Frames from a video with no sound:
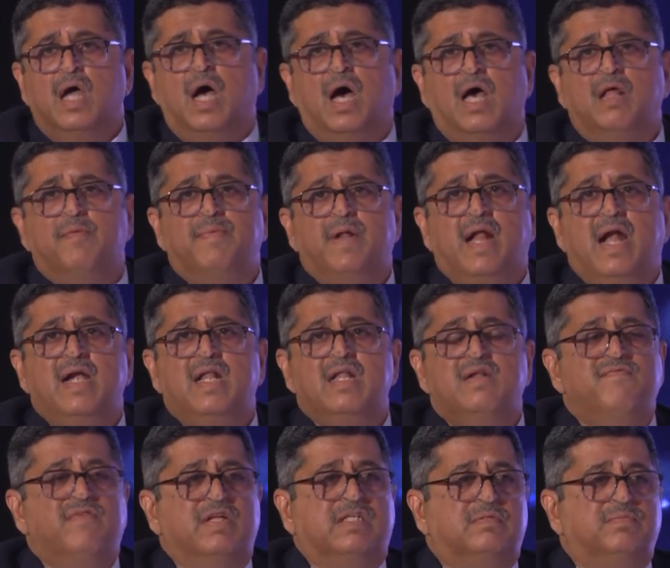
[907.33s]
our brand
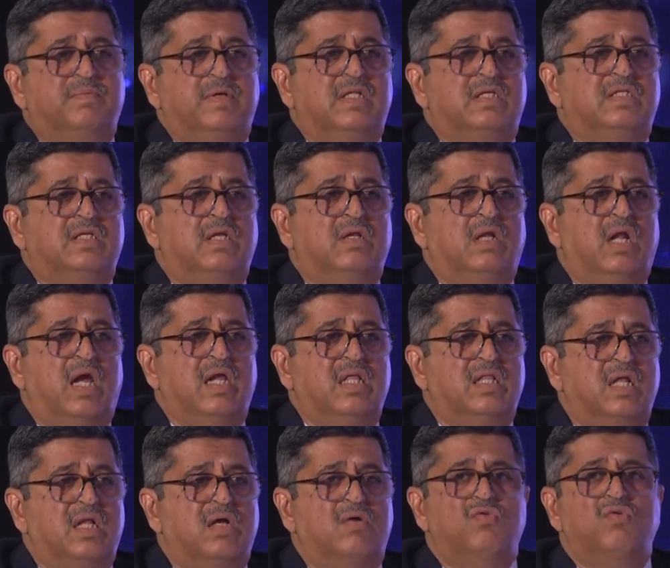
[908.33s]
investments in
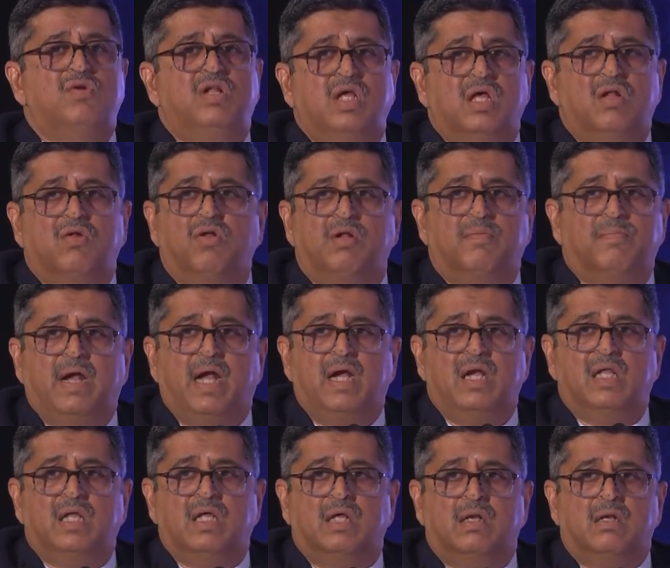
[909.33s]
either a good year or a bad
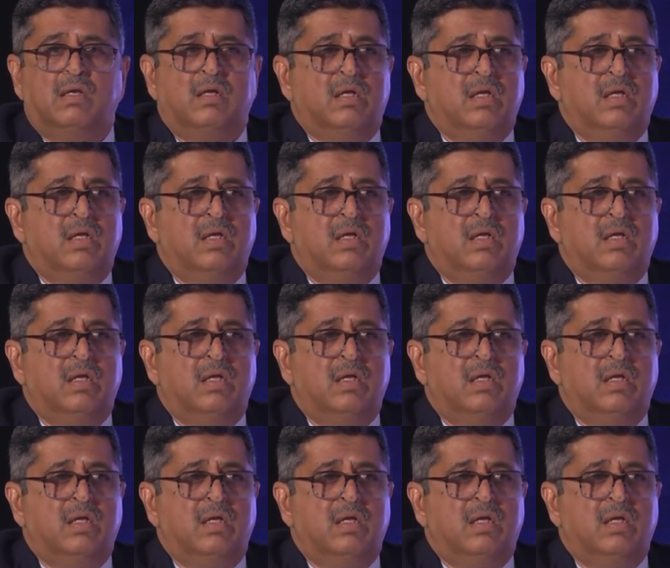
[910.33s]
year,